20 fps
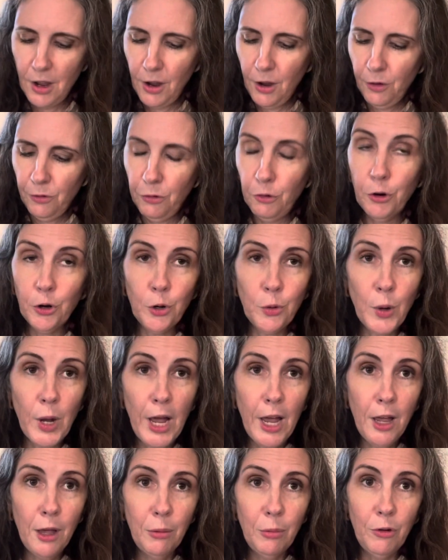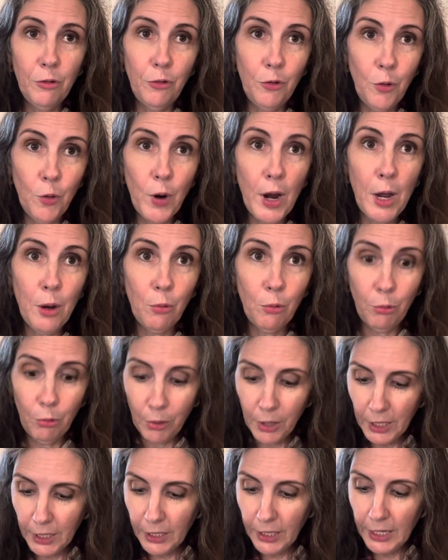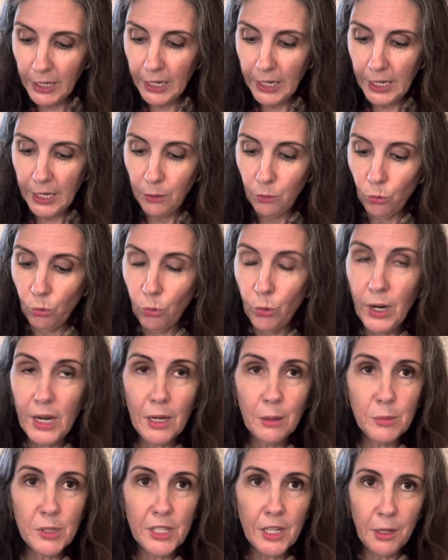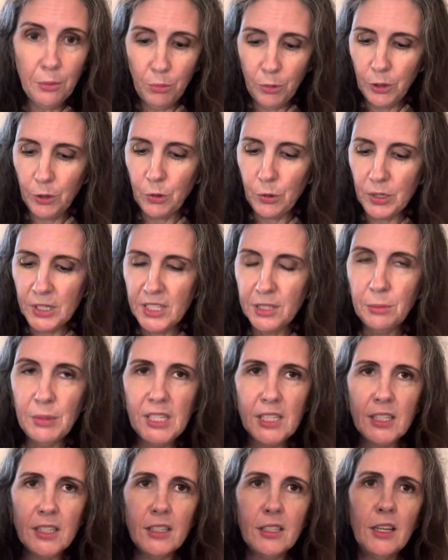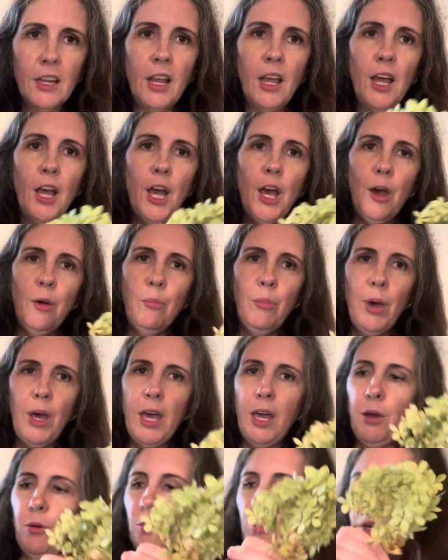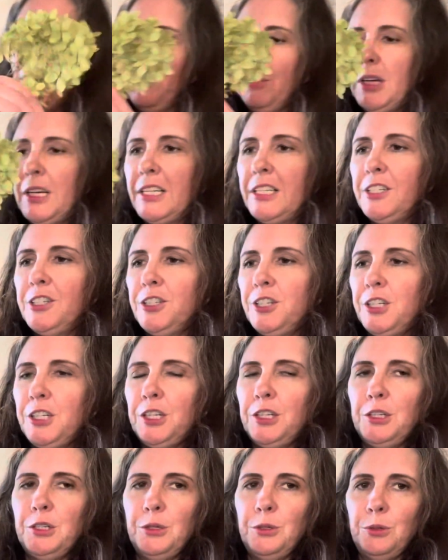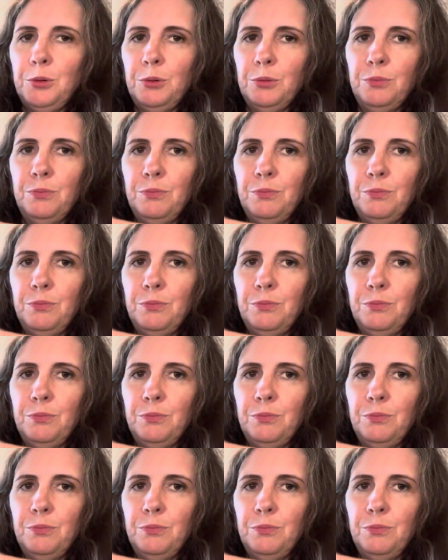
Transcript: for a while before I really get ramped up with Christmas. But what I'm gonna do,